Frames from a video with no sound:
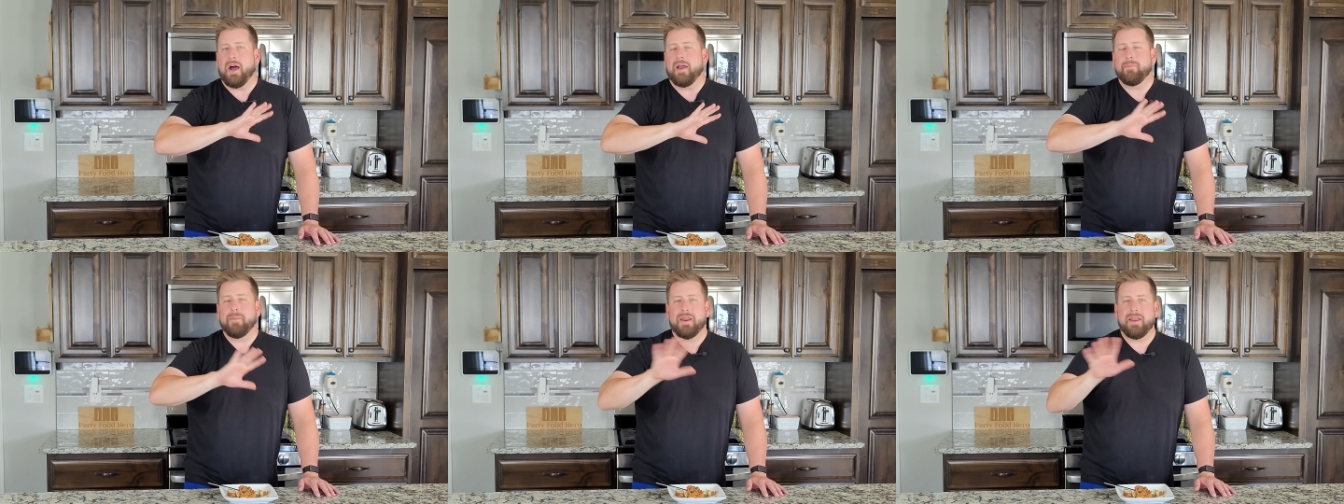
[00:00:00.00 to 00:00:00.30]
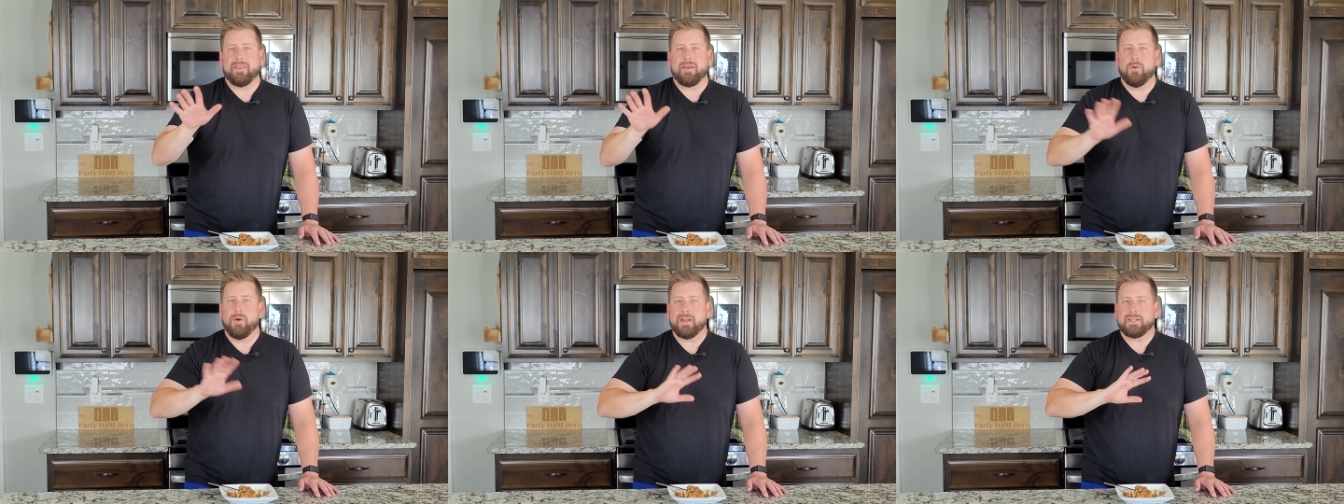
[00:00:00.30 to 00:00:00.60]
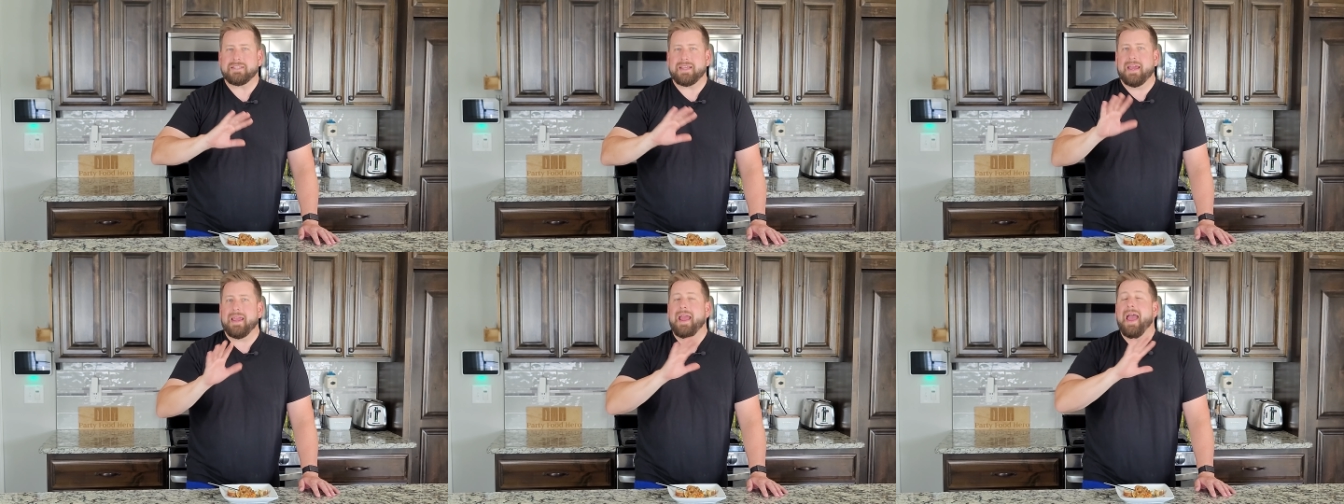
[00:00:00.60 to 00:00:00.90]
I made it that way
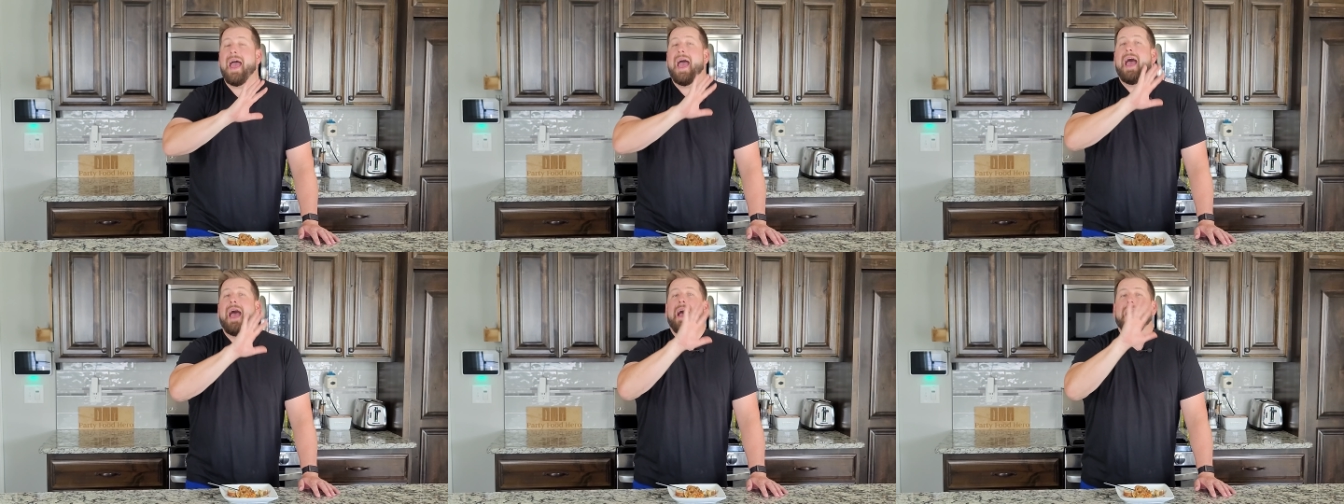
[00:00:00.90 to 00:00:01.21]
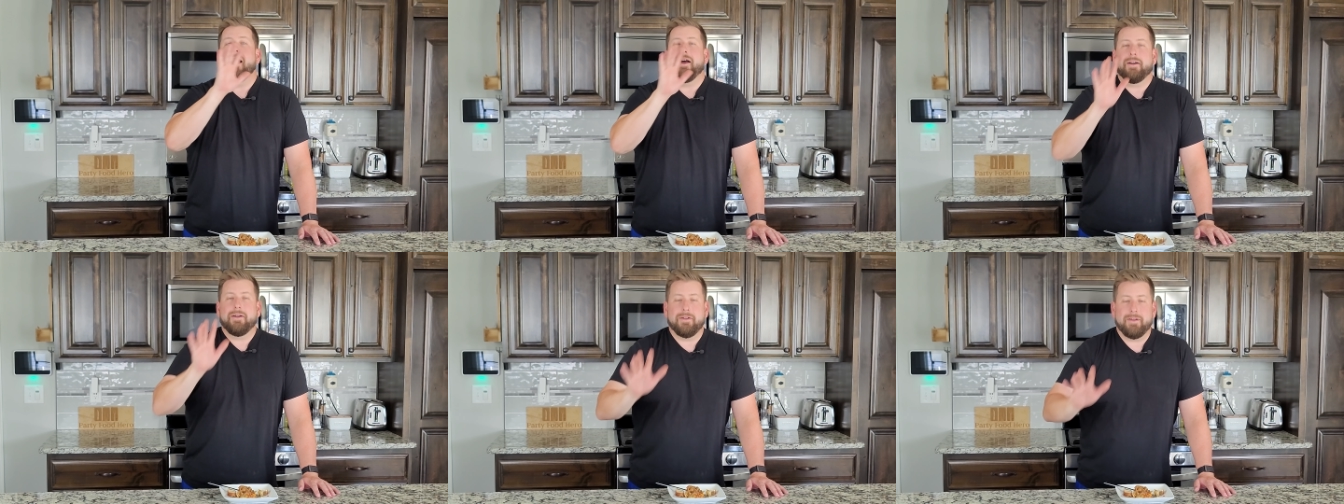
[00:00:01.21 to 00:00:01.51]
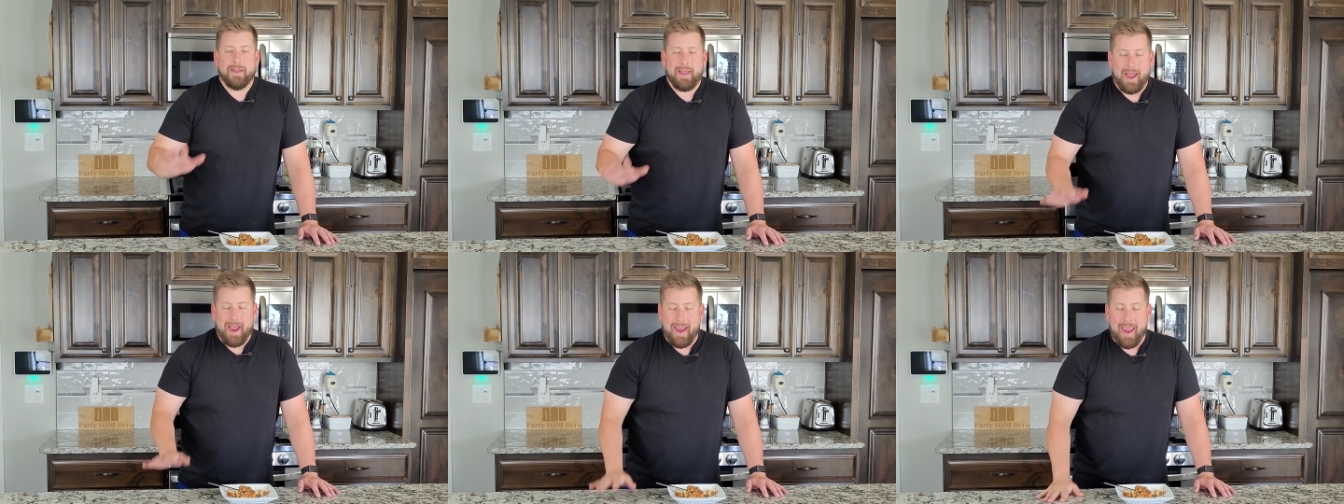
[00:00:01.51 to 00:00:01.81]
because
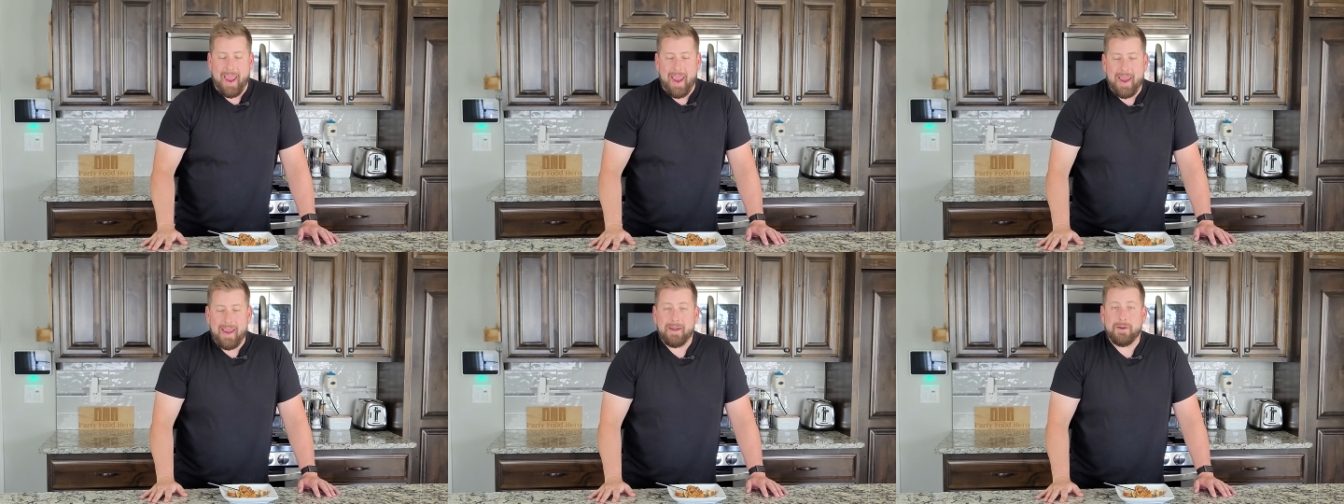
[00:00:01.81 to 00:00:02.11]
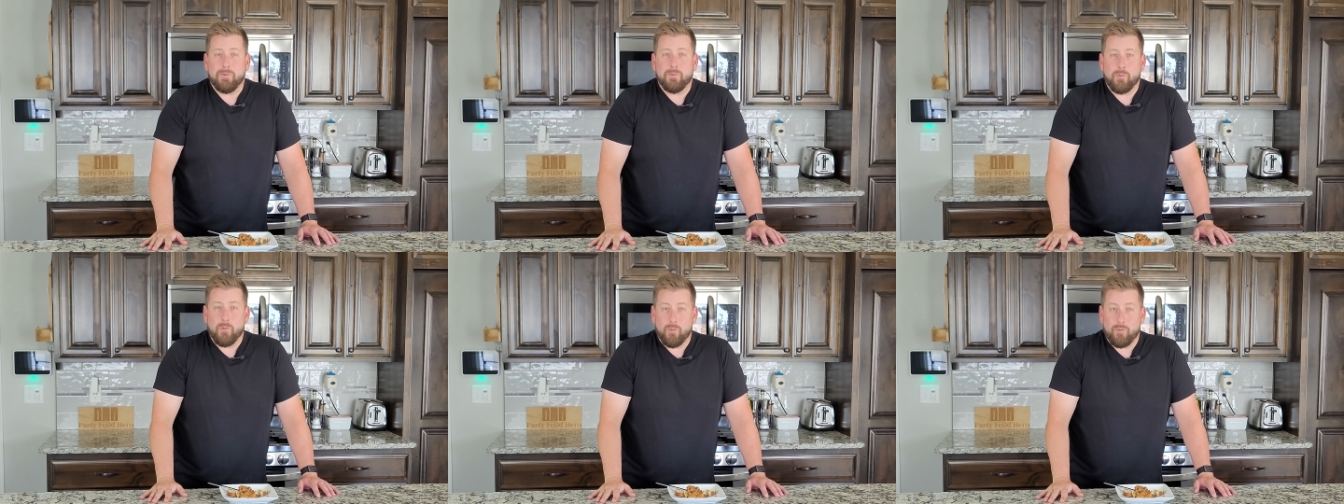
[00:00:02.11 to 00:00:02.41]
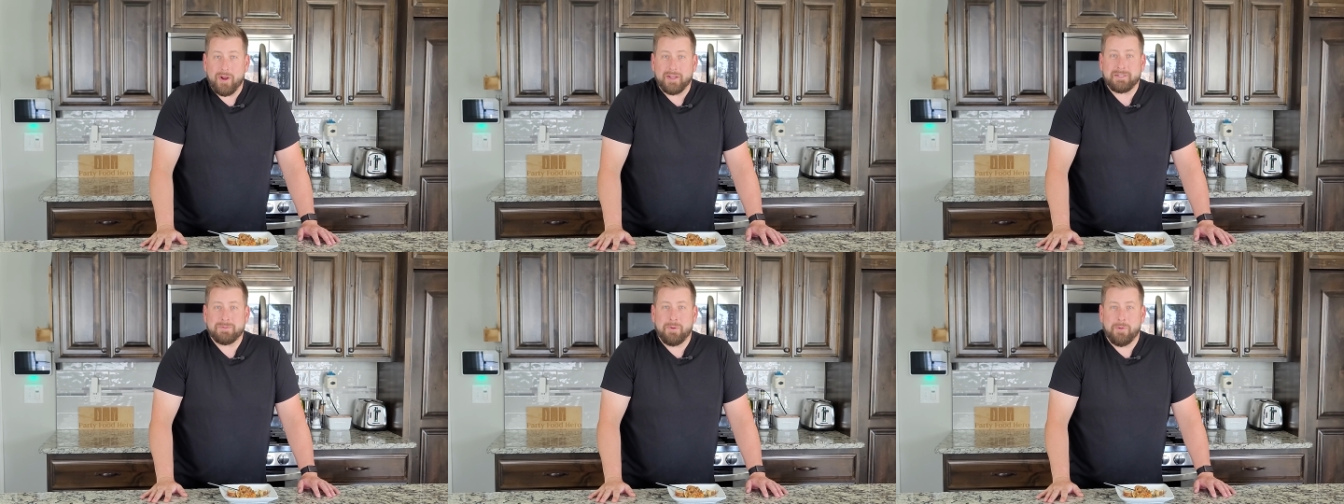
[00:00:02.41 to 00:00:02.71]
I hate
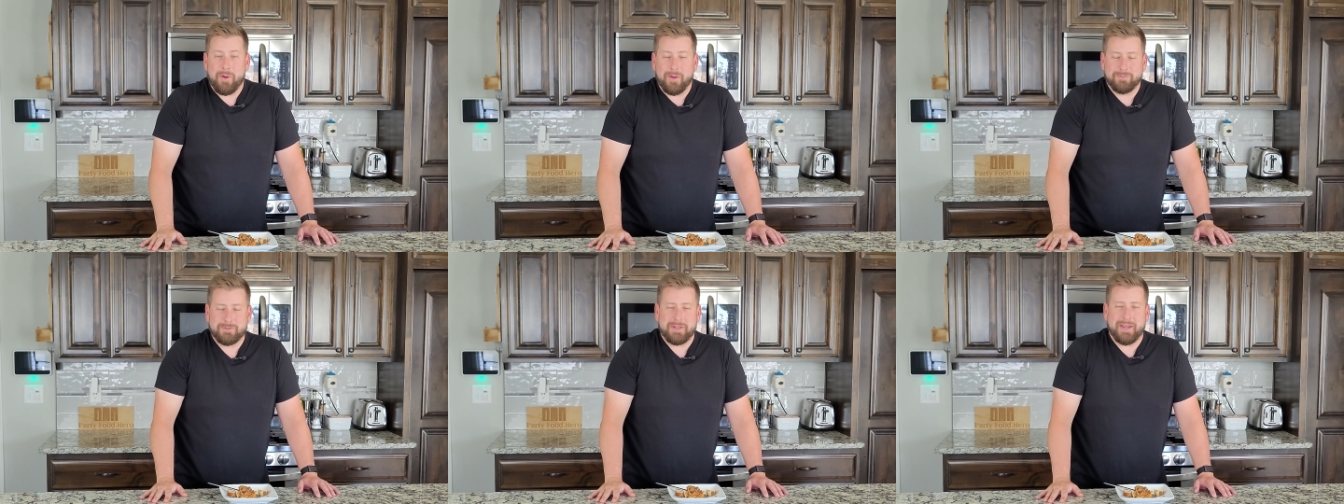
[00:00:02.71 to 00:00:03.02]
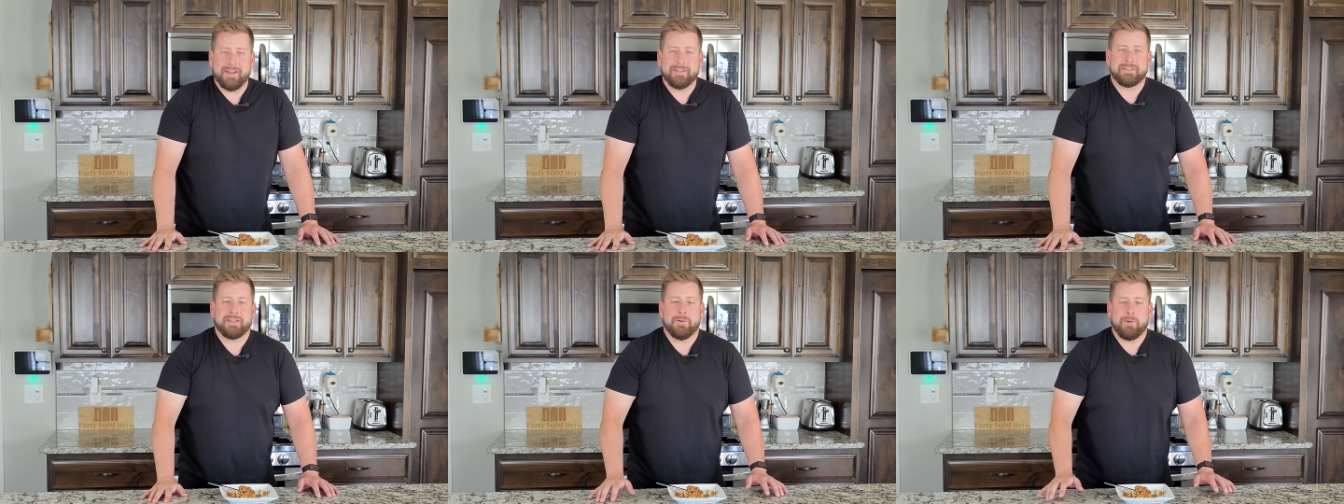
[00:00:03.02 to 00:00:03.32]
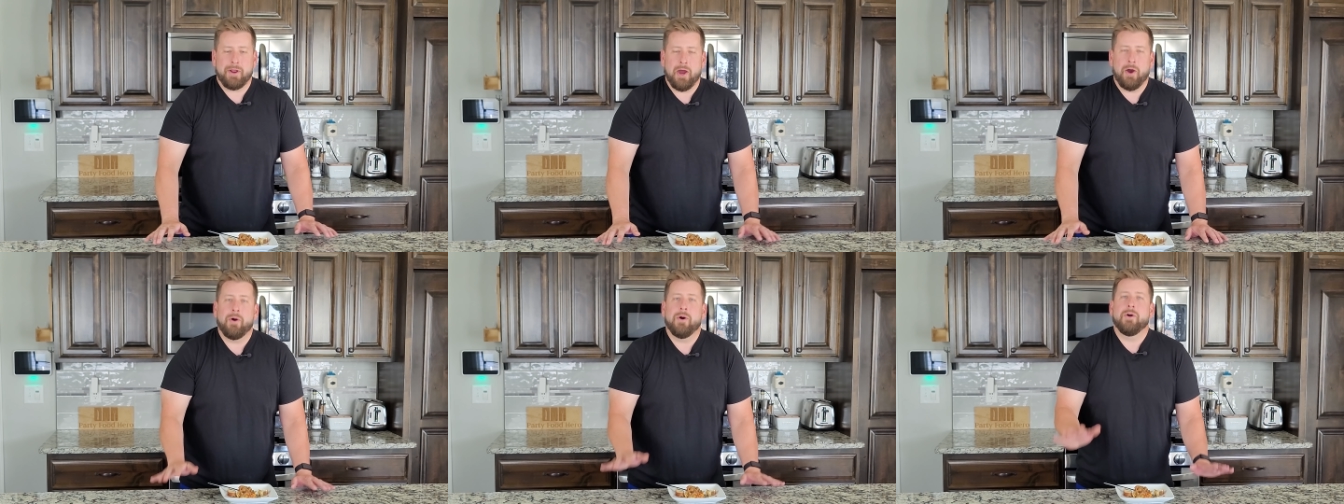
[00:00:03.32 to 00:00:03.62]
recipe websites. Here
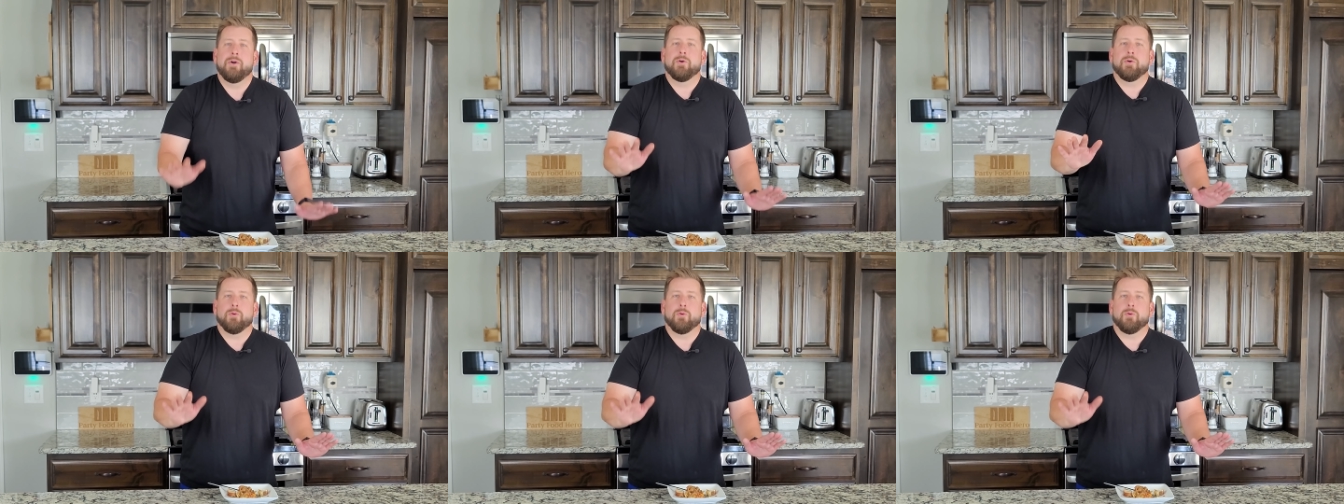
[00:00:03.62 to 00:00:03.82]
we go.